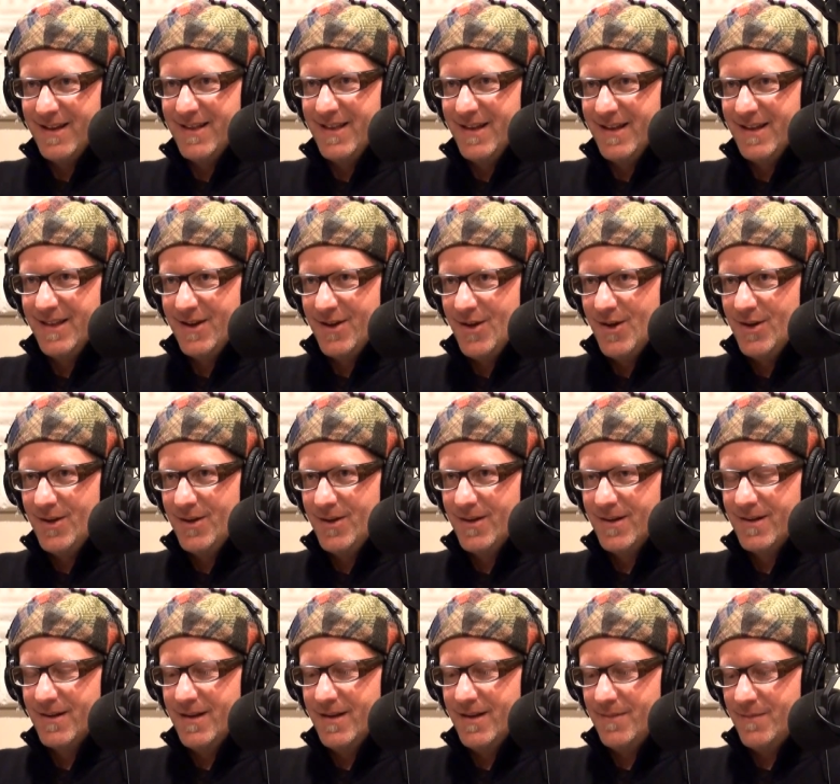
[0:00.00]
I think the
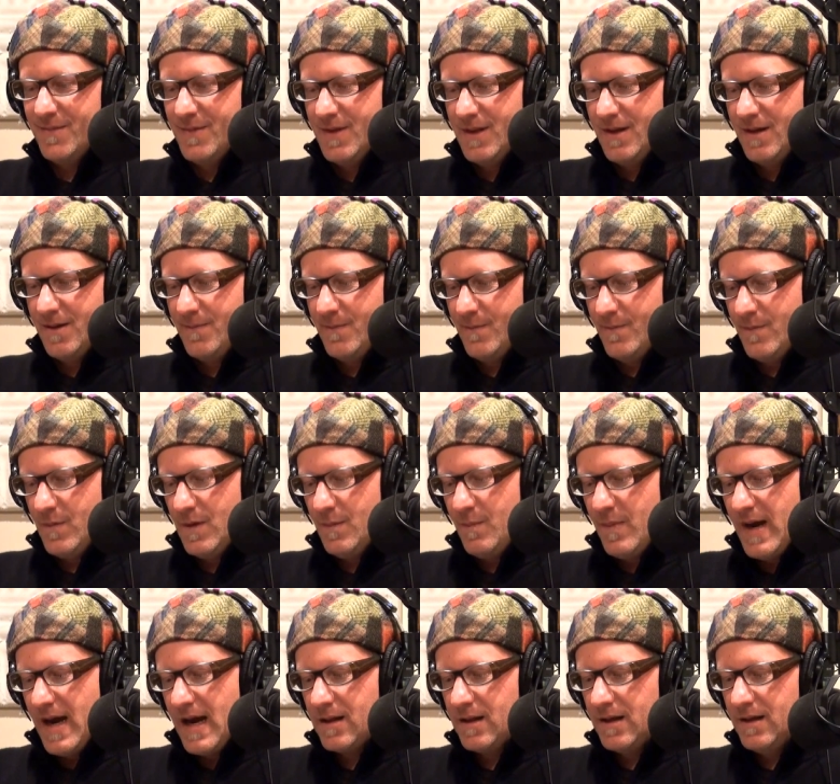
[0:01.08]
color, the the, the
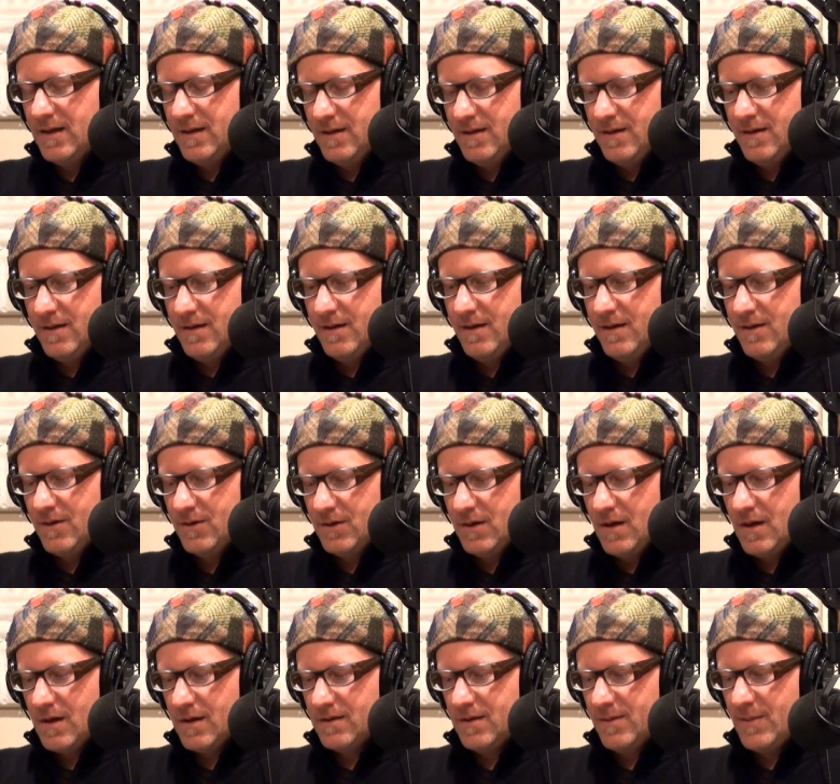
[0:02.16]
palette, you know,
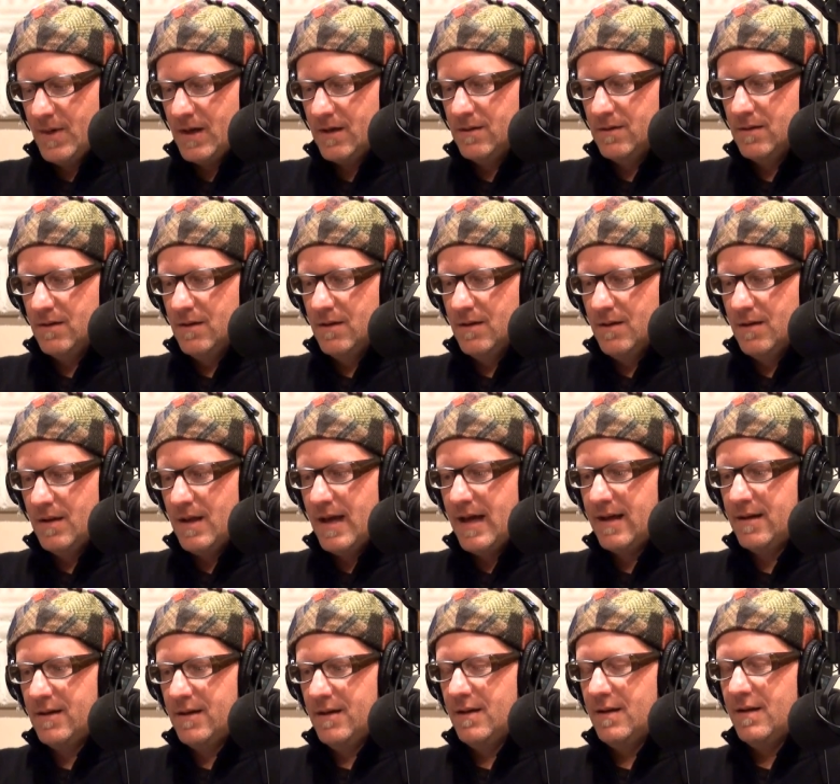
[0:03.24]
talks about
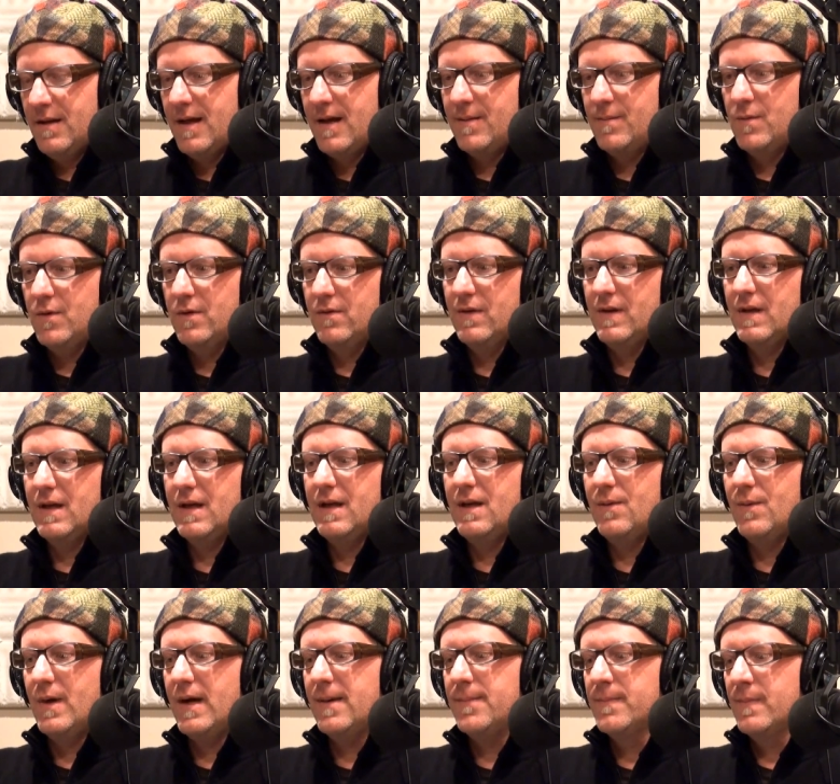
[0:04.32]
that that movie.
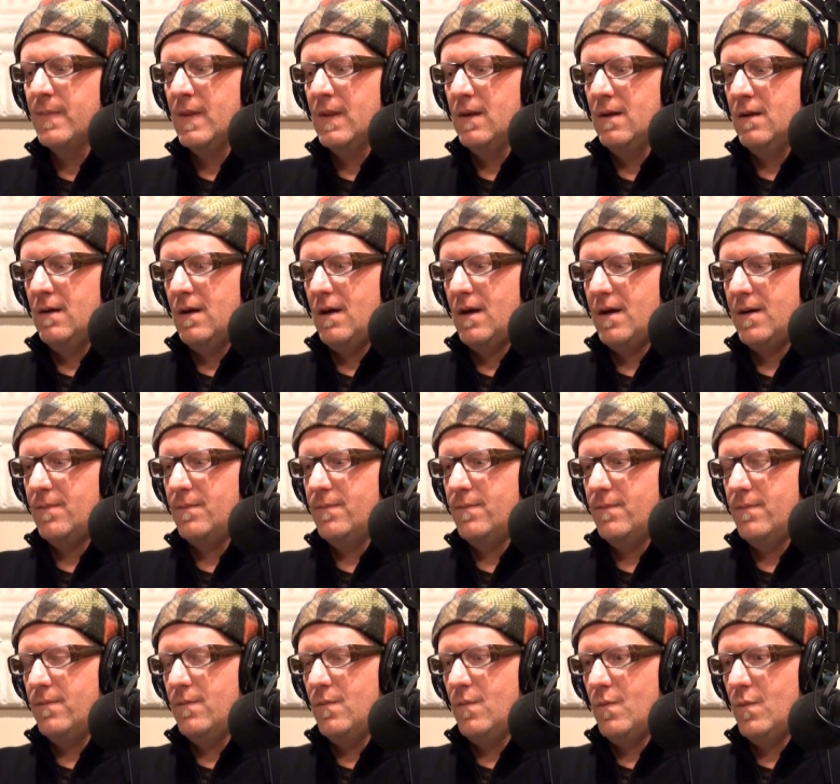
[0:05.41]
Anyway, um,
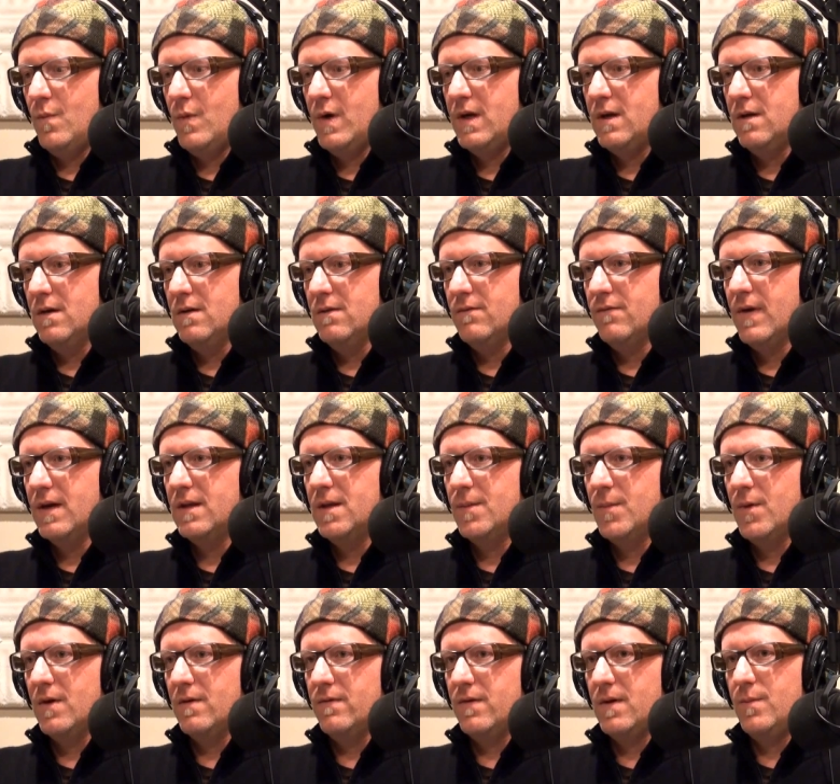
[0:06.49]
we couldn't find the
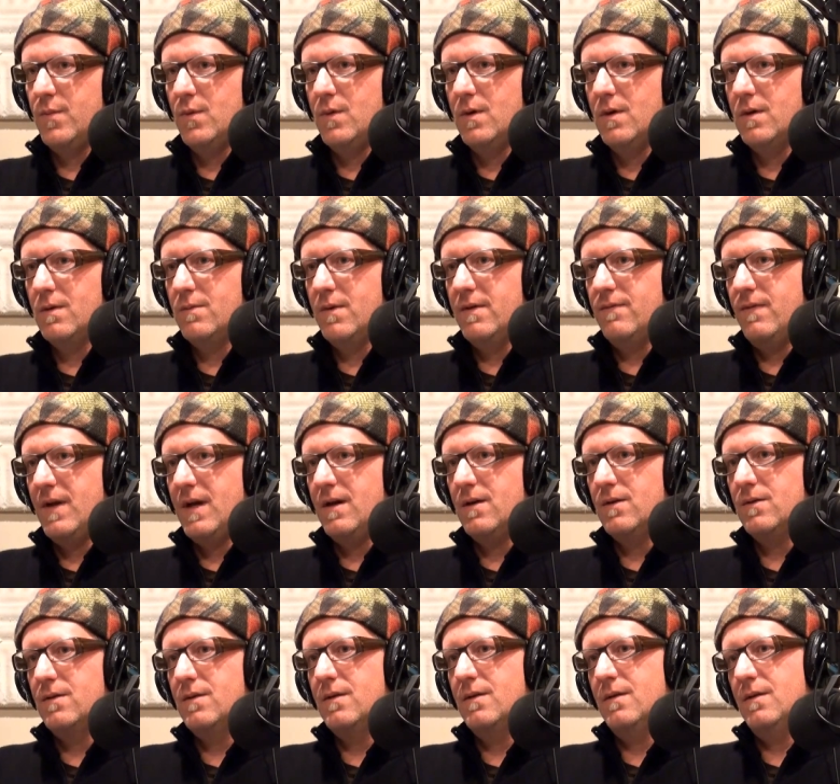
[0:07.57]
perfect board. We
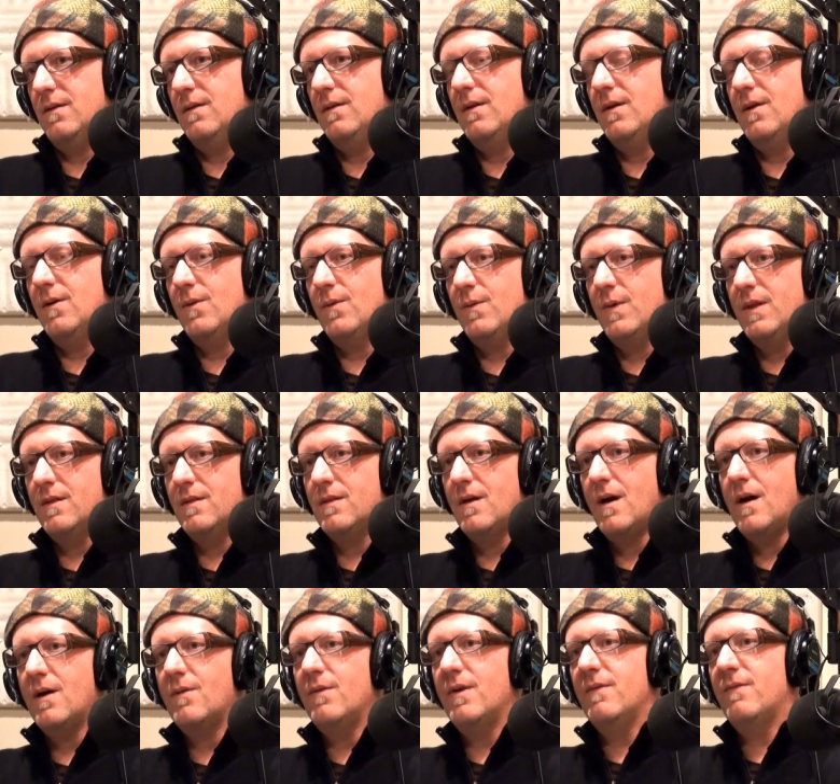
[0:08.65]
found, you know, we
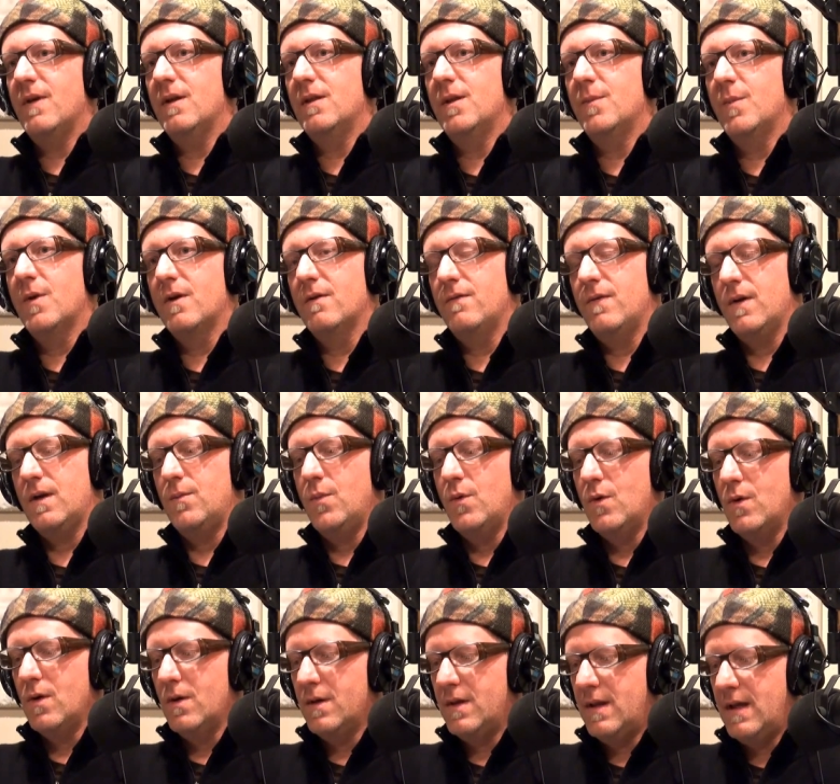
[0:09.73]
thought we found the perfect
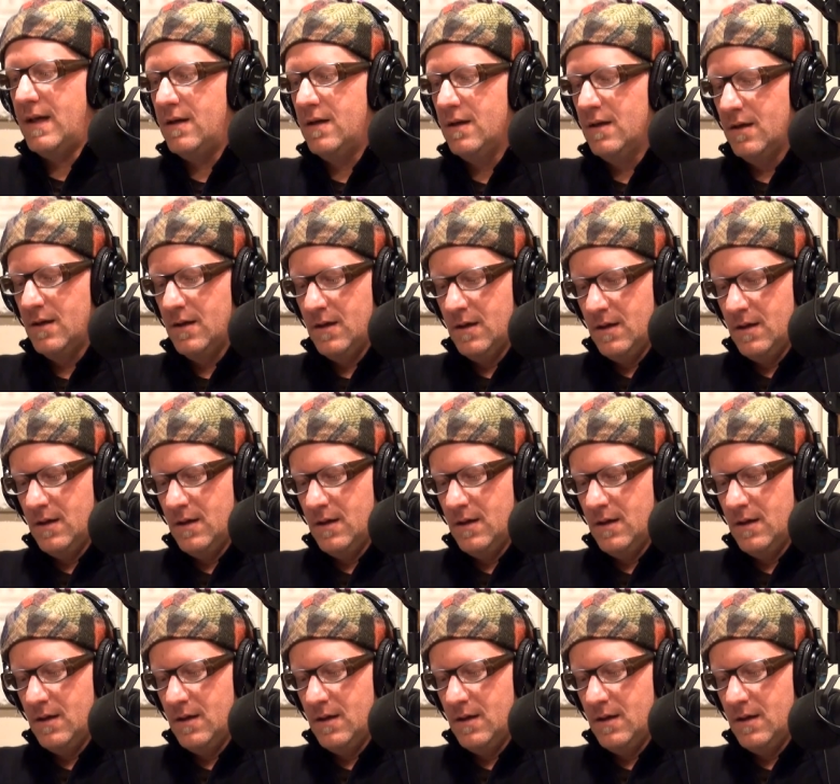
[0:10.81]
board that